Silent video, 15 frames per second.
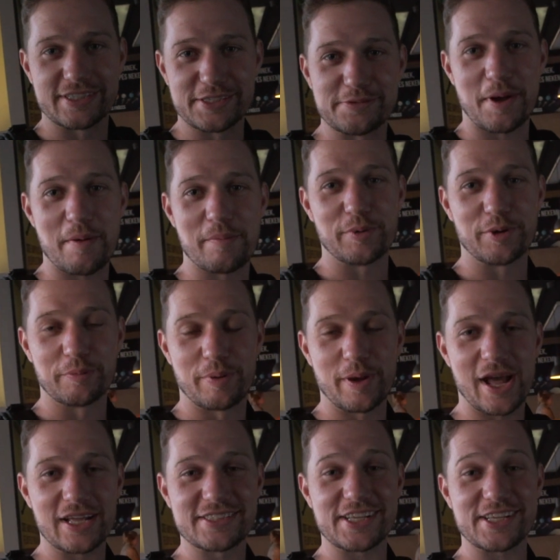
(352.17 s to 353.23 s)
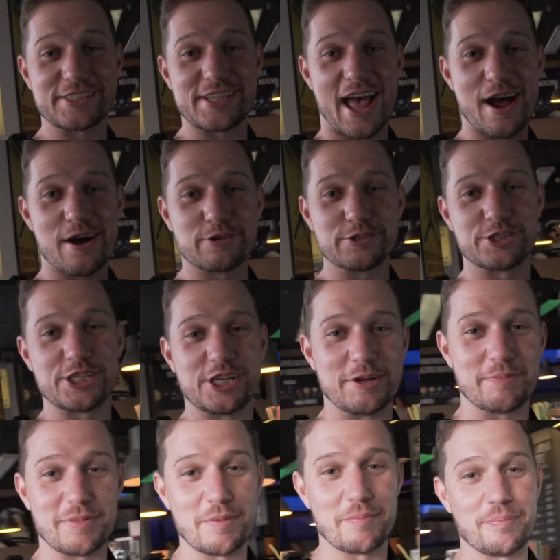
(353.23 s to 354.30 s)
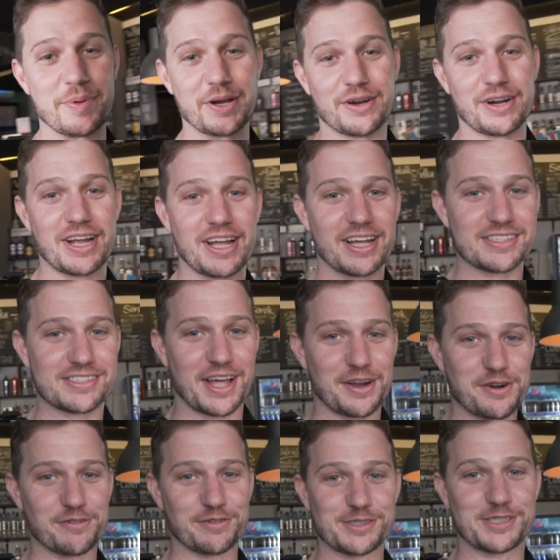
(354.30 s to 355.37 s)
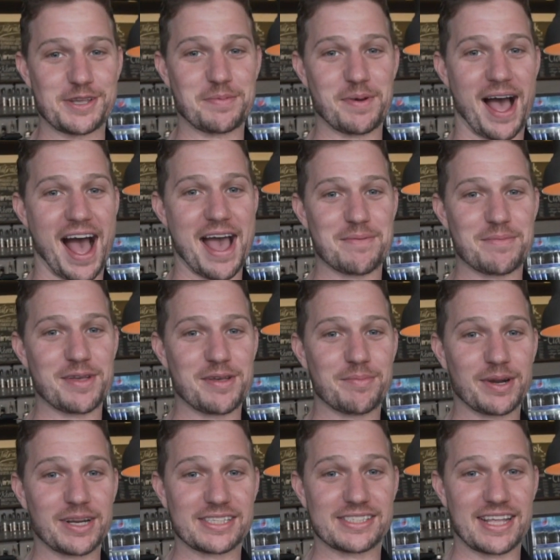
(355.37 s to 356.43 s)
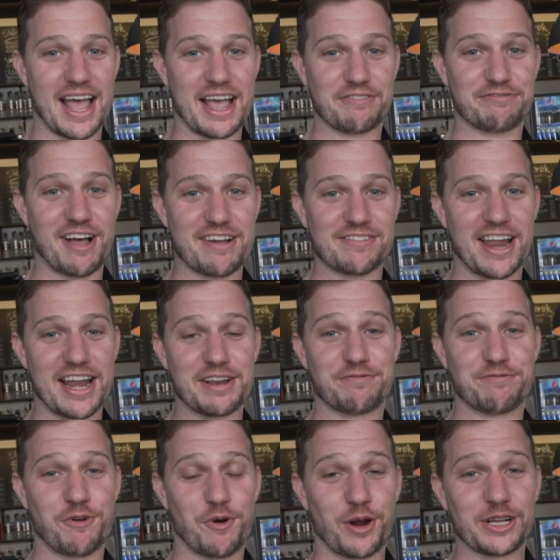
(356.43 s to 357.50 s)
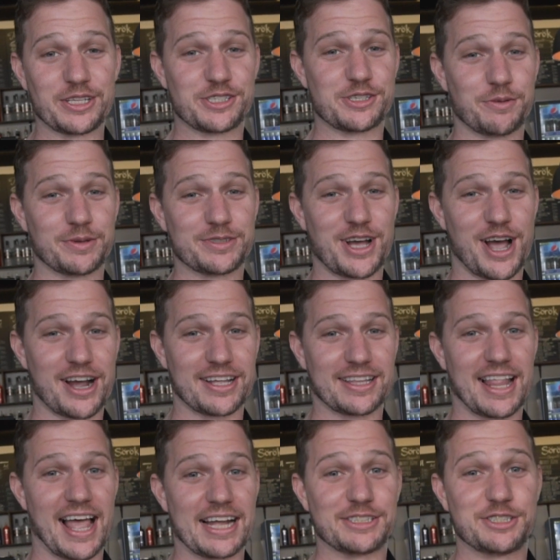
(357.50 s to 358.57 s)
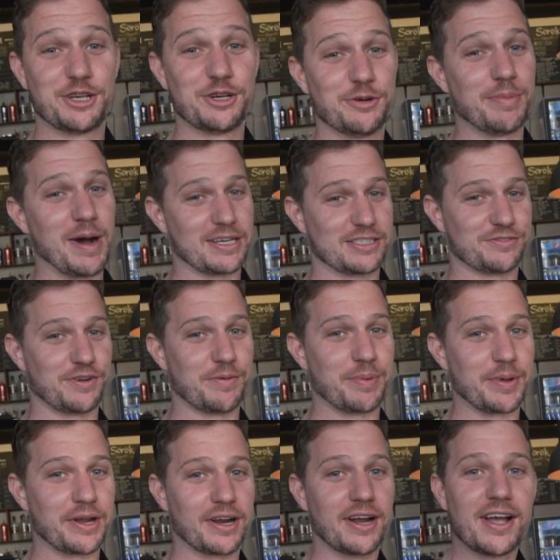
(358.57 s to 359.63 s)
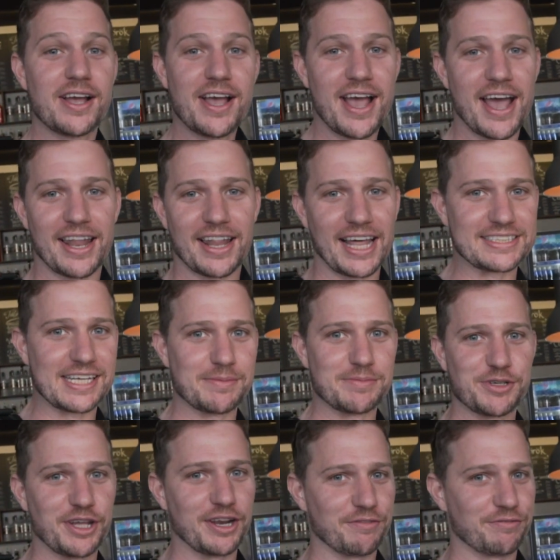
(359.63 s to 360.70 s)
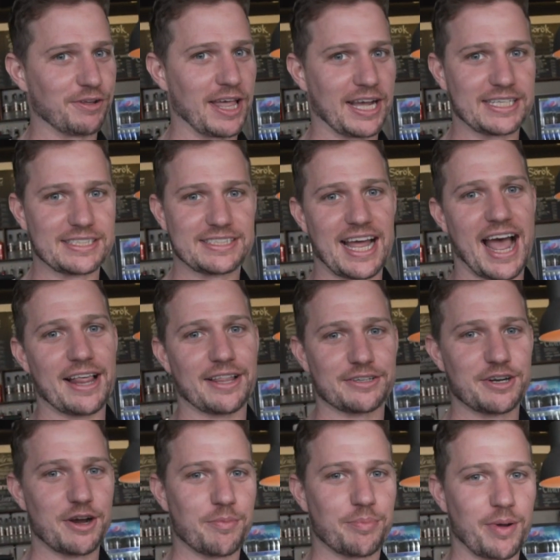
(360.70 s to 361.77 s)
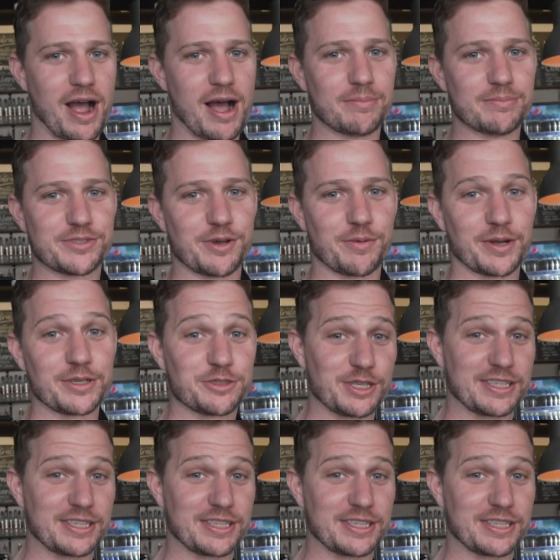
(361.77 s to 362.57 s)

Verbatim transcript: things about Budapest is how cheap the beer is. I don't know if you can see behind me, but it's like 5.94 inch, so we're talking like two bucks for a beer. And a lot of times you get it for like a dollar, no problem. So we're gonna